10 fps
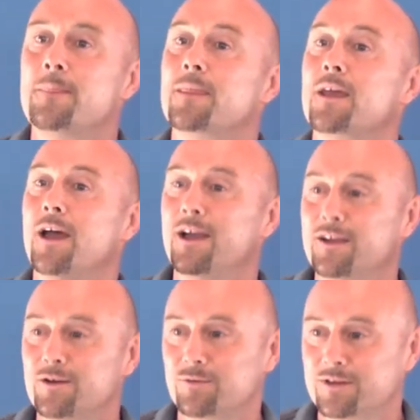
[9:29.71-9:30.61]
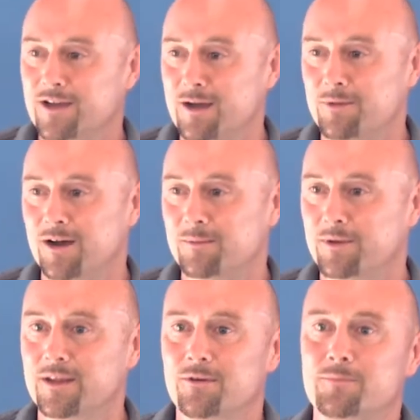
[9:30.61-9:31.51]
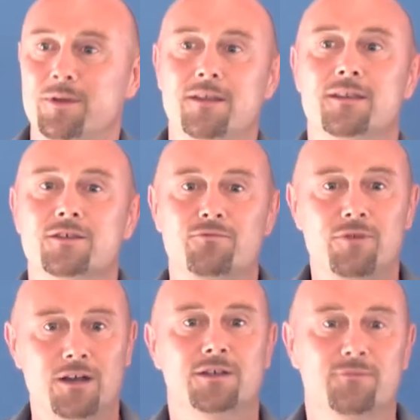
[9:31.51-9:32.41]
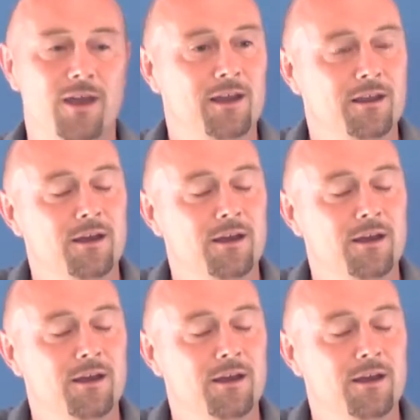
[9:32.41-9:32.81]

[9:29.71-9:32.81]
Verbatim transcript: The anger would come up and there would be this rush of anger,